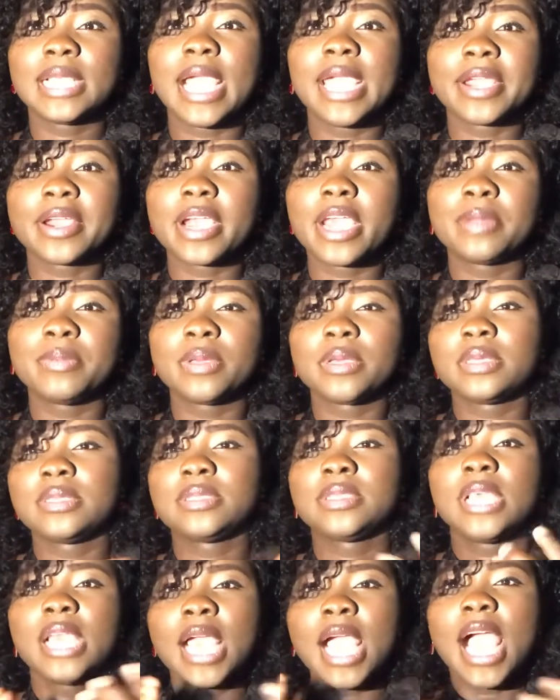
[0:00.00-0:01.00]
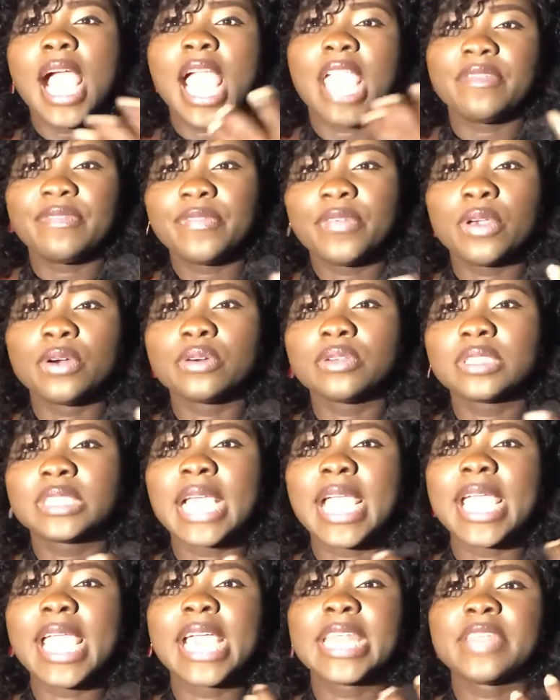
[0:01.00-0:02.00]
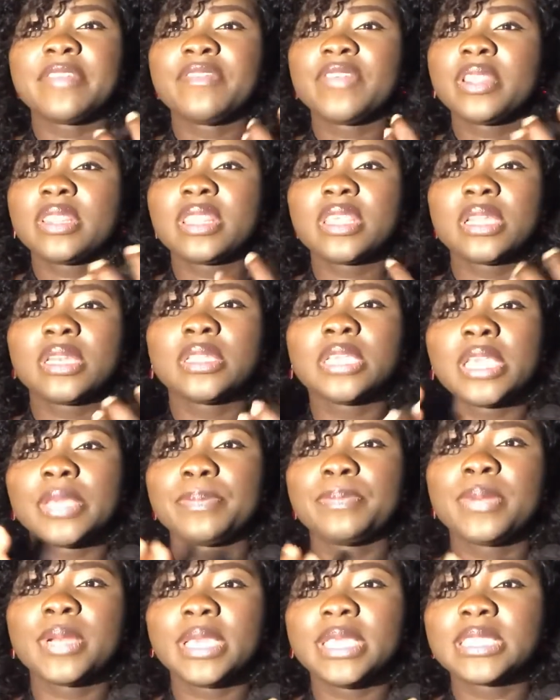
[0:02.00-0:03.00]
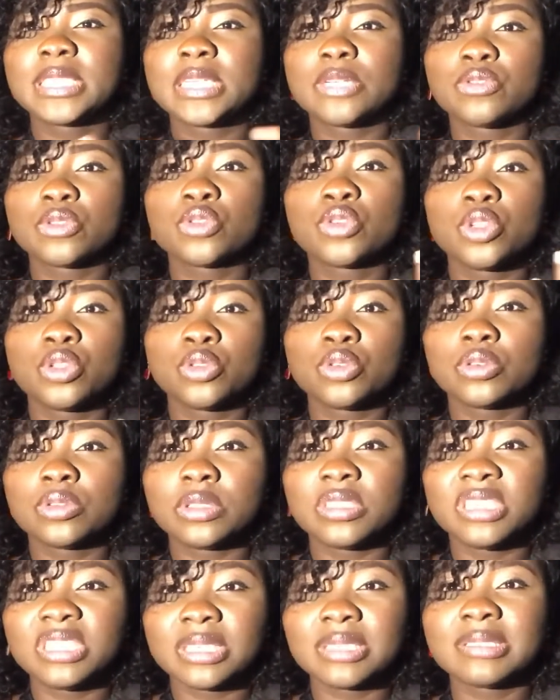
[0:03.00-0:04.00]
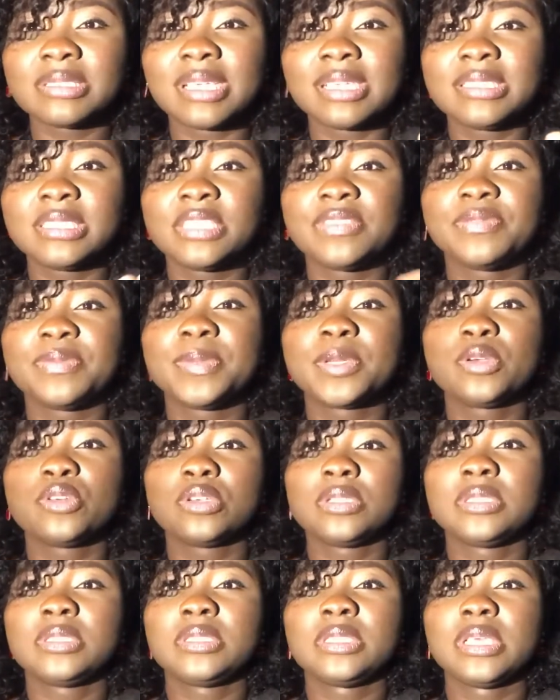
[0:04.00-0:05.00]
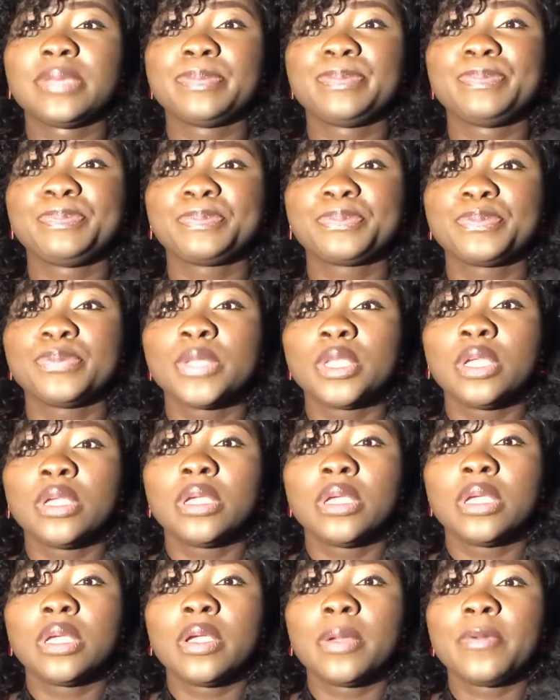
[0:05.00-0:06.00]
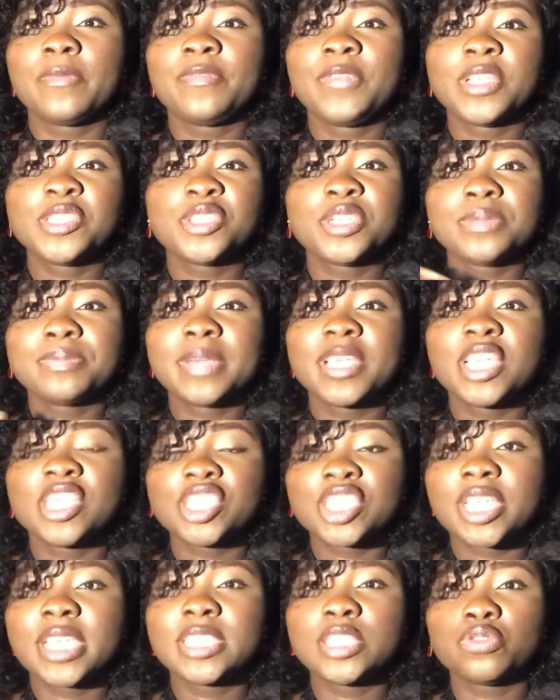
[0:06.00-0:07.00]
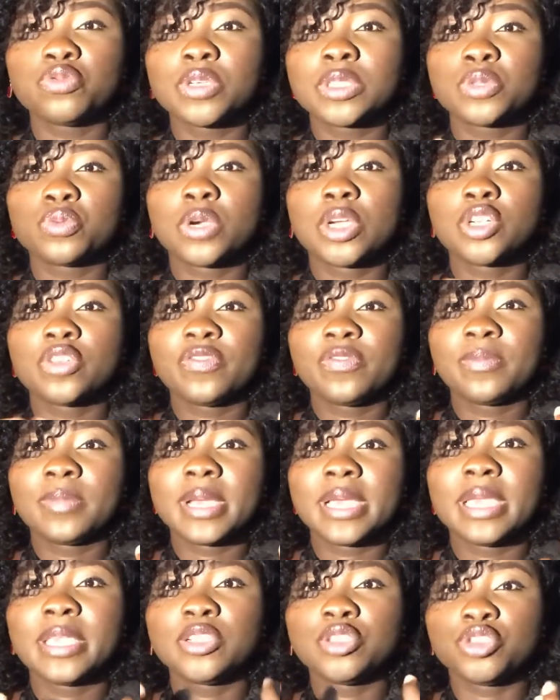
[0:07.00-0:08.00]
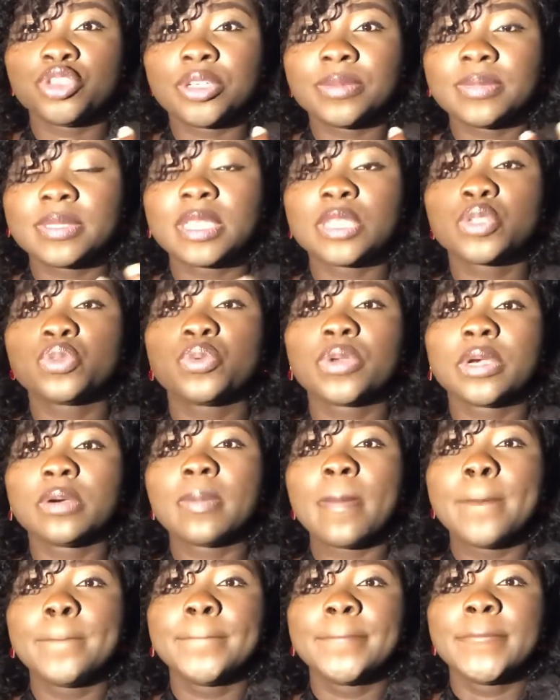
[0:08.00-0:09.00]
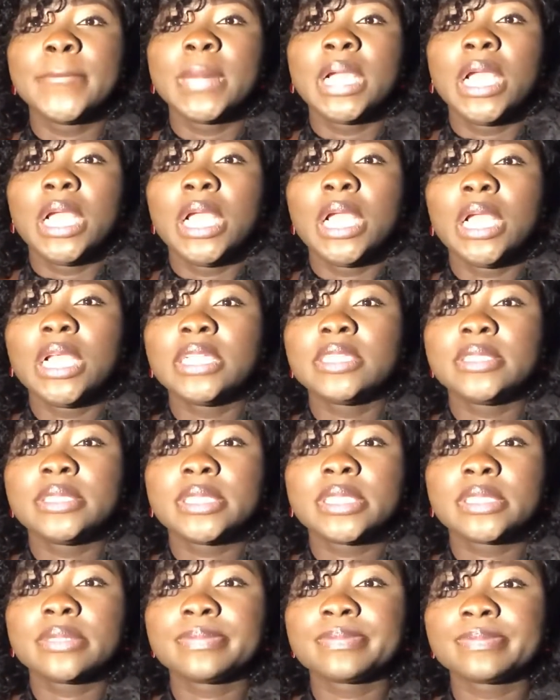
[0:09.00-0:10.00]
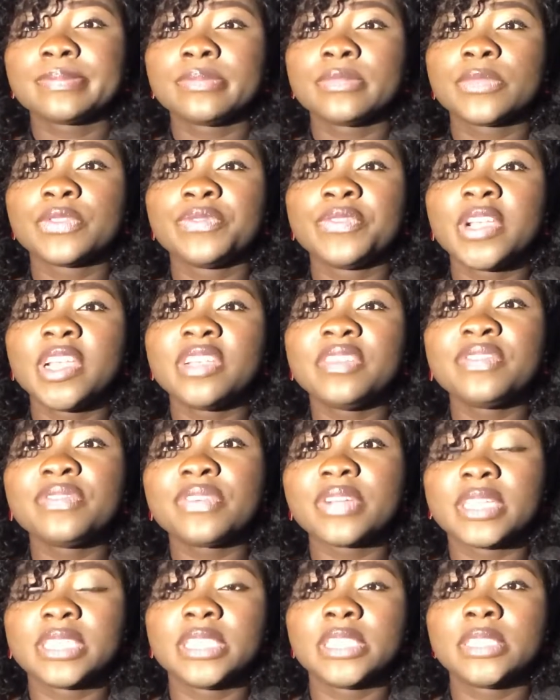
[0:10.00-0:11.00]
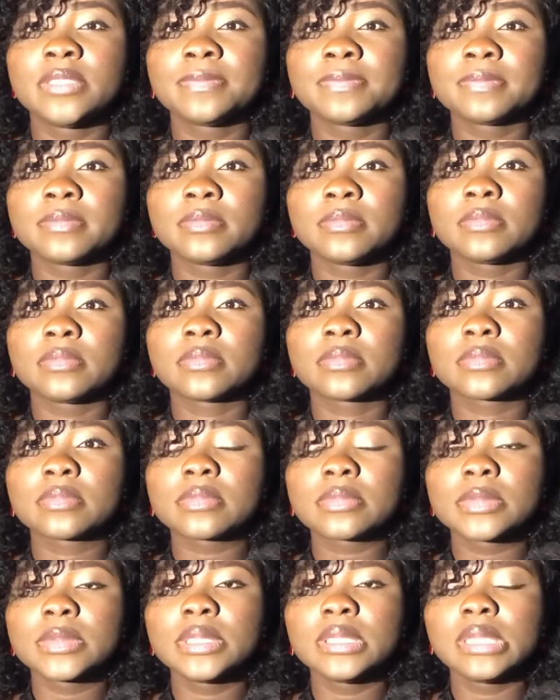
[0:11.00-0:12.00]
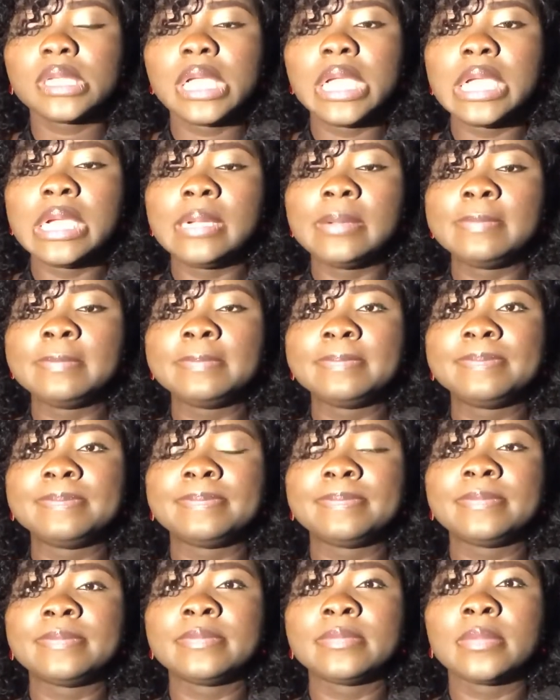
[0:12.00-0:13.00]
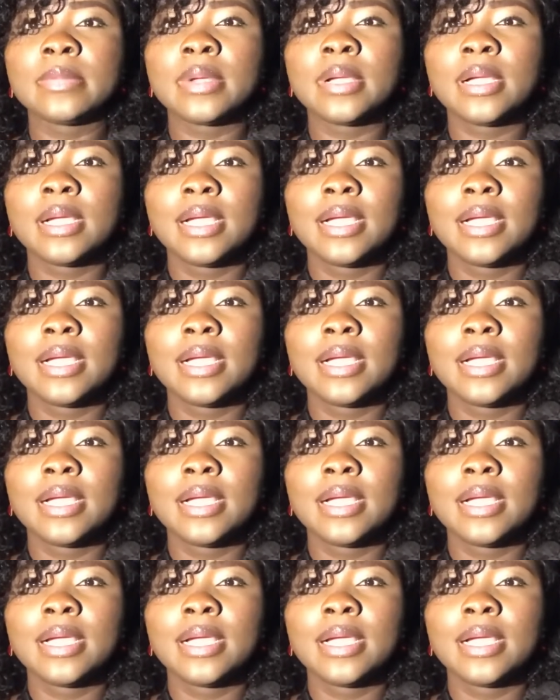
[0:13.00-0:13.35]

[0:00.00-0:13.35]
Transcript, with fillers: I cried because I felt I had everything in place and I was going to just achieve because um, furthering my education was one of my dreams as well. And very funny. Um,